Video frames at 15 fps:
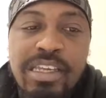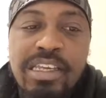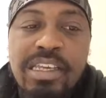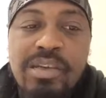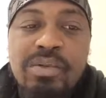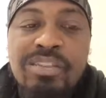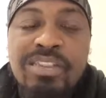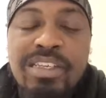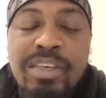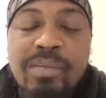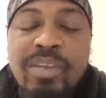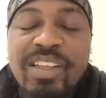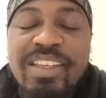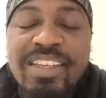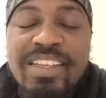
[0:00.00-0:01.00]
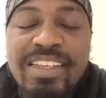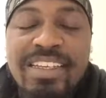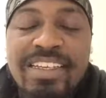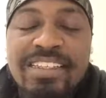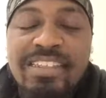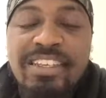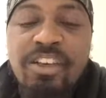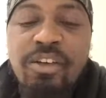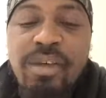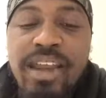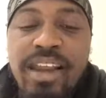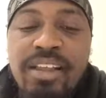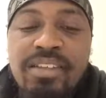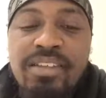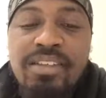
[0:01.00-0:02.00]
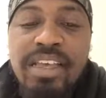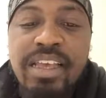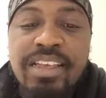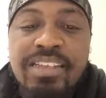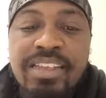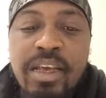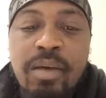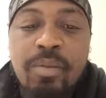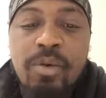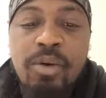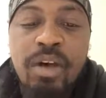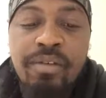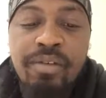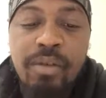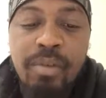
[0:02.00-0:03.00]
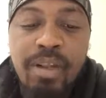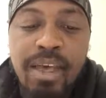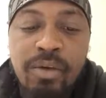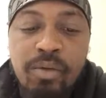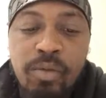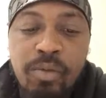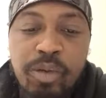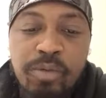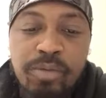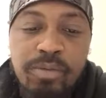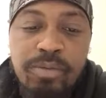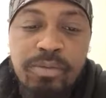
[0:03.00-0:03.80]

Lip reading: He would say Medea is the greatest example of a black woman.